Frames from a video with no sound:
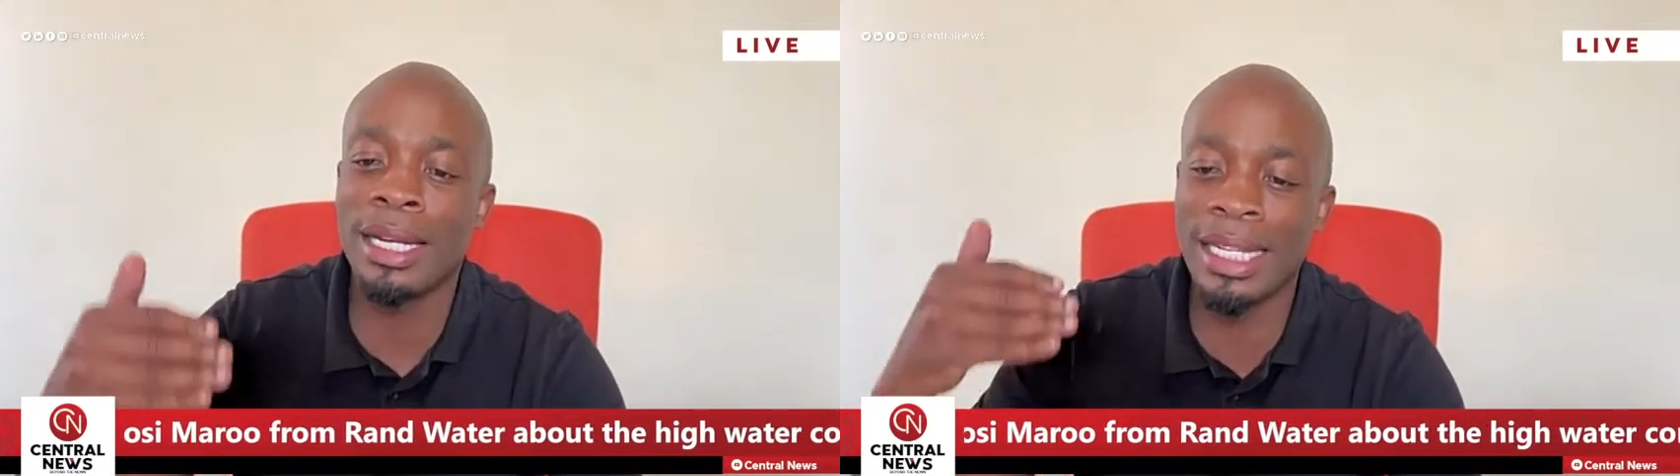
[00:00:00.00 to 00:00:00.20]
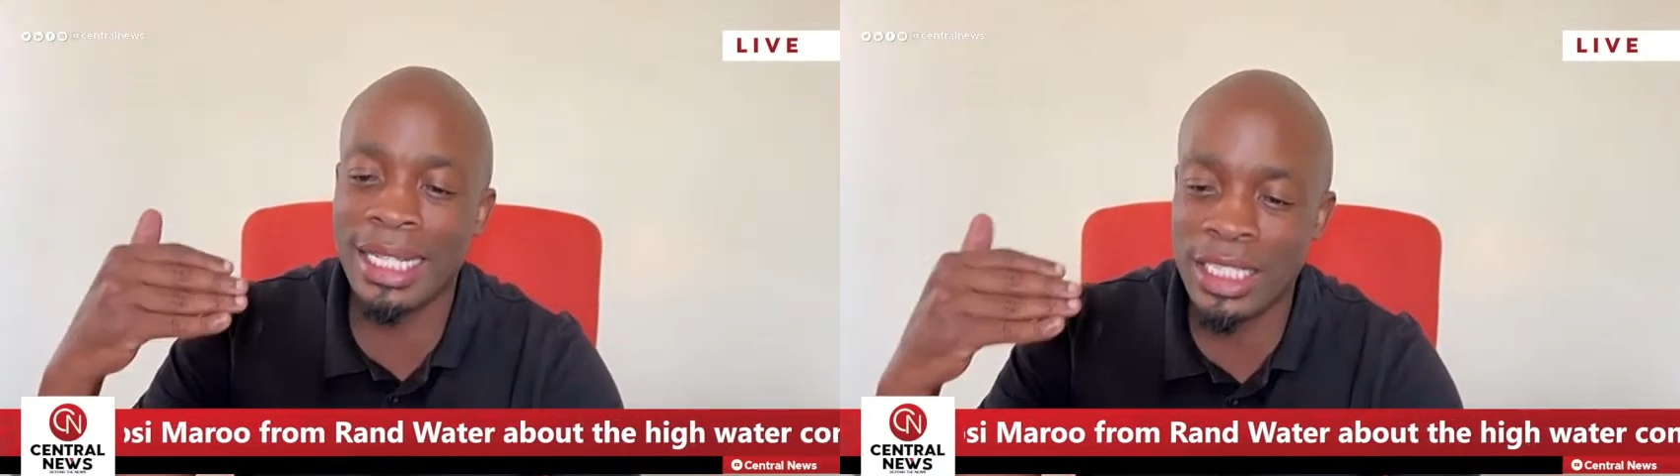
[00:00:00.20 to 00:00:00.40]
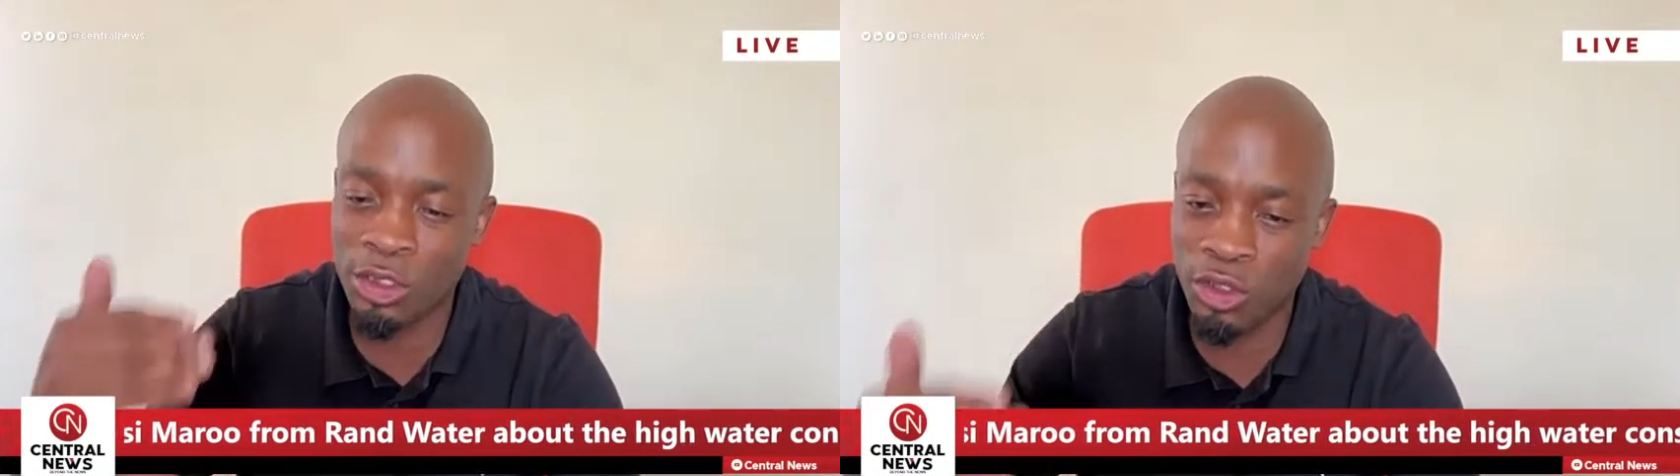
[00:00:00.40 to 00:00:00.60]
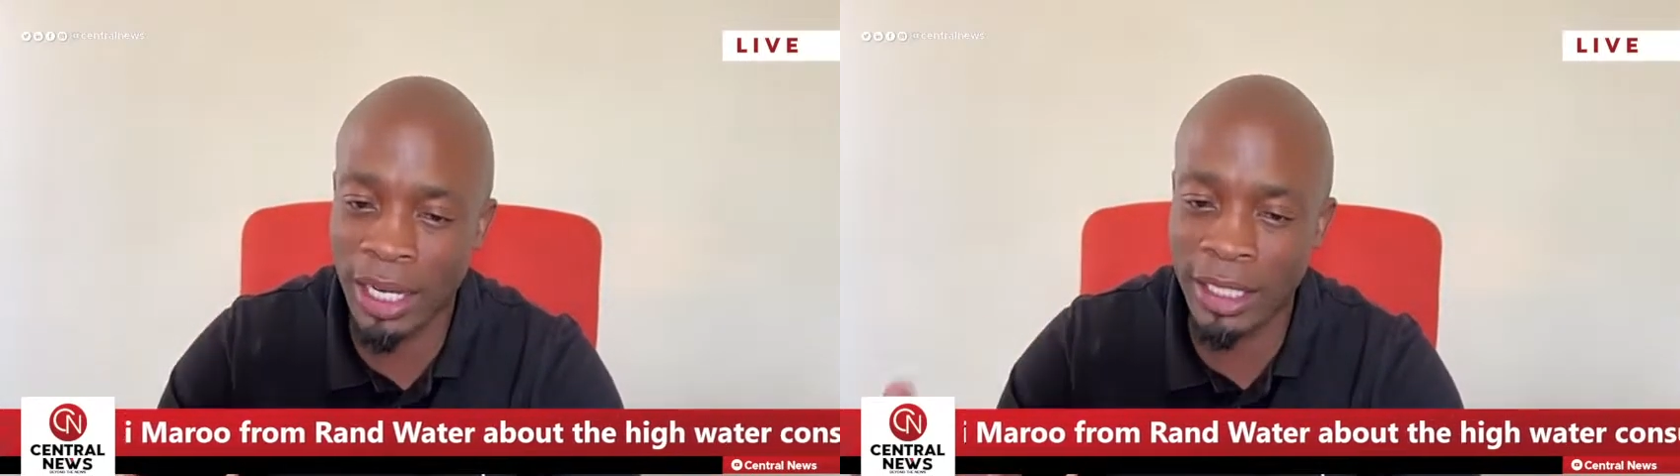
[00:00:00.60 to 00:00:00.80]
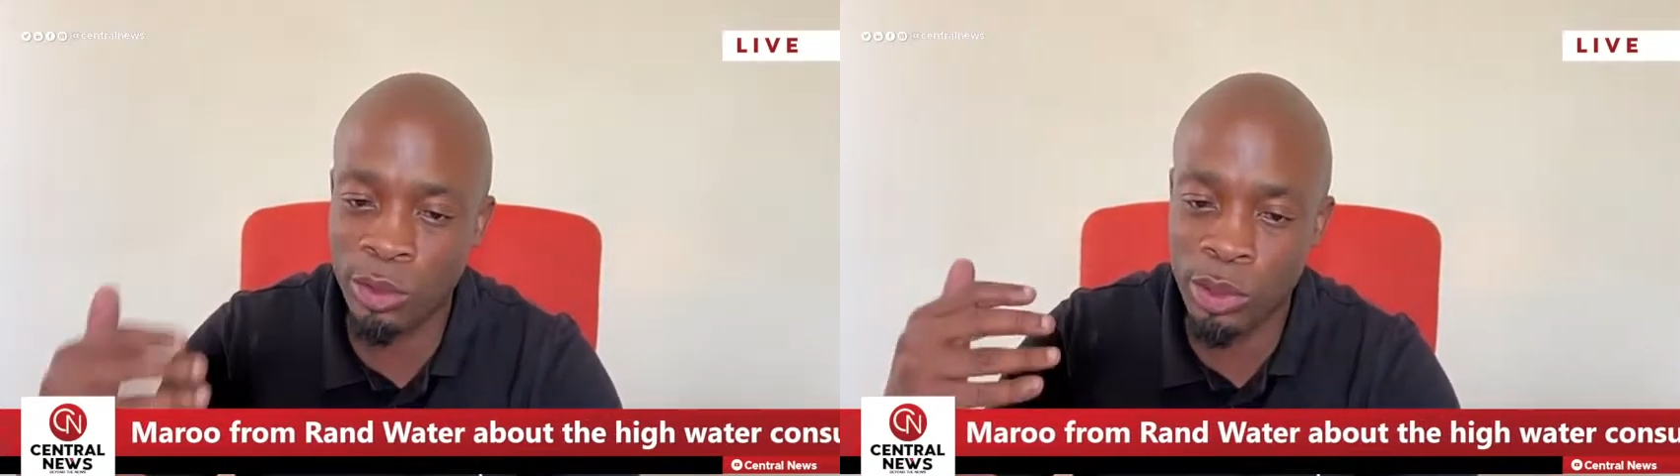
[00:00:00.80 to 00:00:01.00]
let us
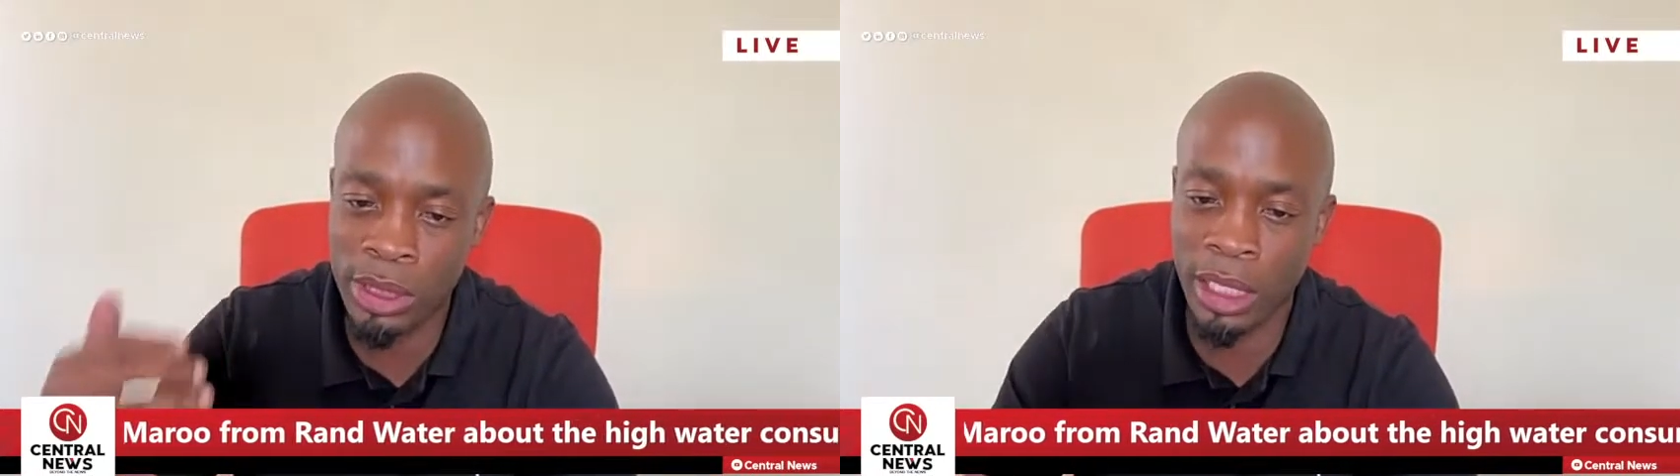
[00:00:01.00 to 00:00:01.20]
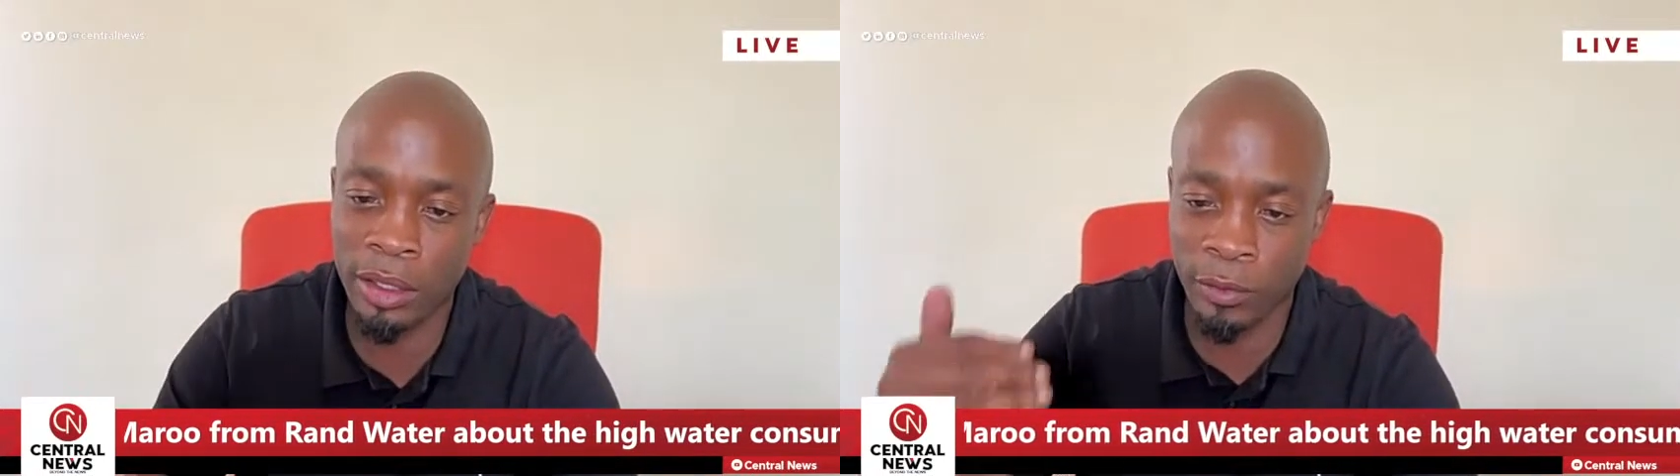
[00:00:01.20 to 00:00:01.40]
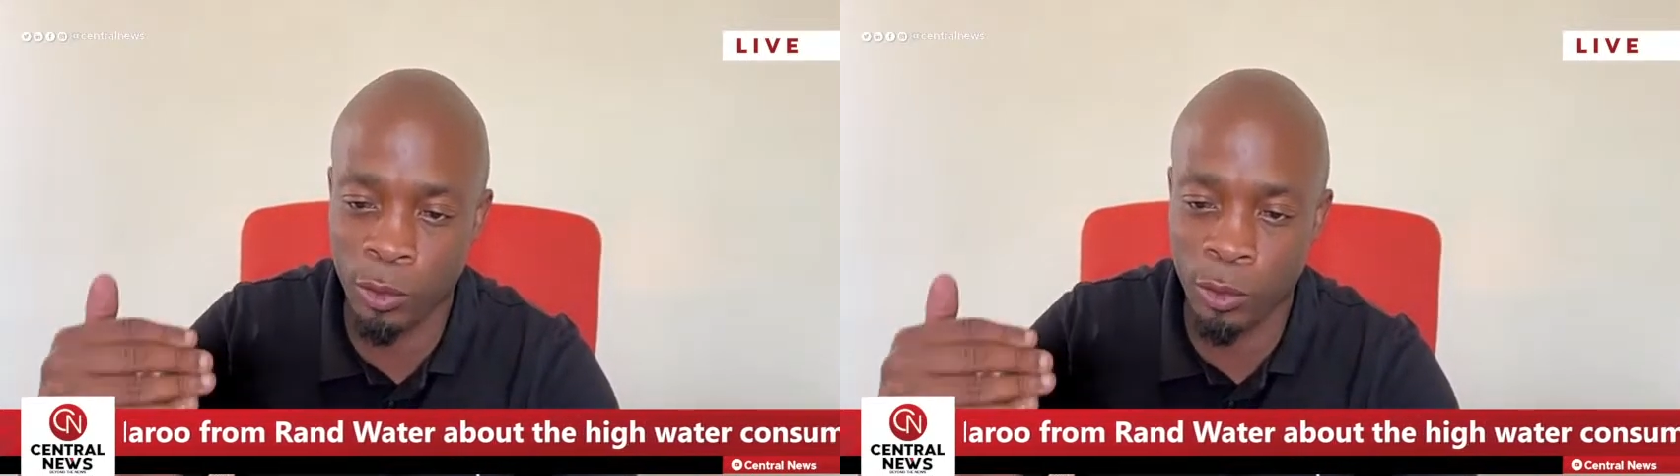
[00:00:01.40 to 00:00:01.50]
try to save